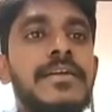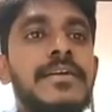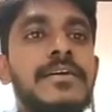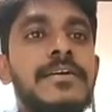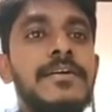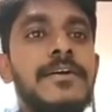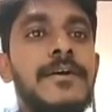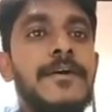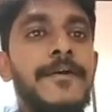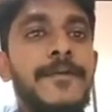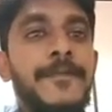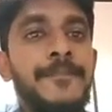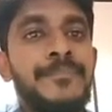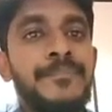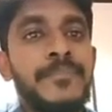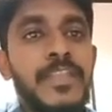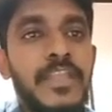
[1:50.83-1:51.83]
the
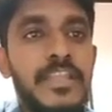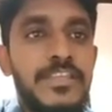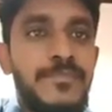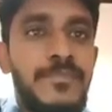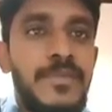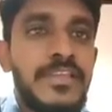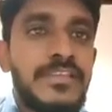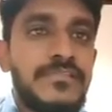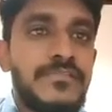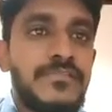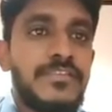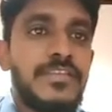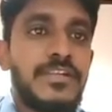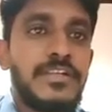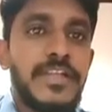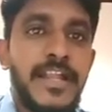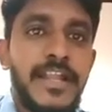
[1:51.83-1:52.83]
HBase with
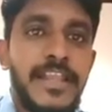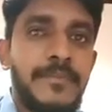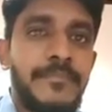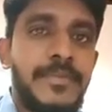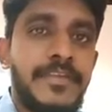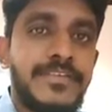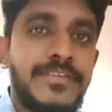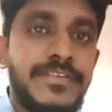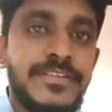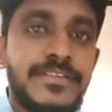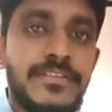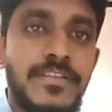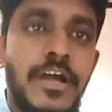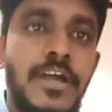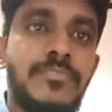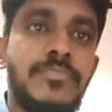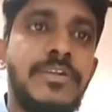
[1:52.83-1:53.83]
databases,
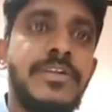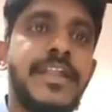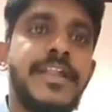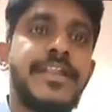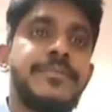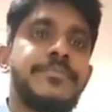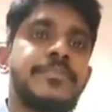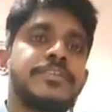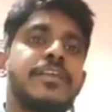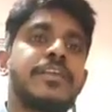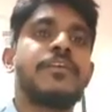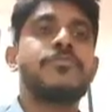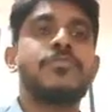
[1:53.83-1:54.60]
normal database have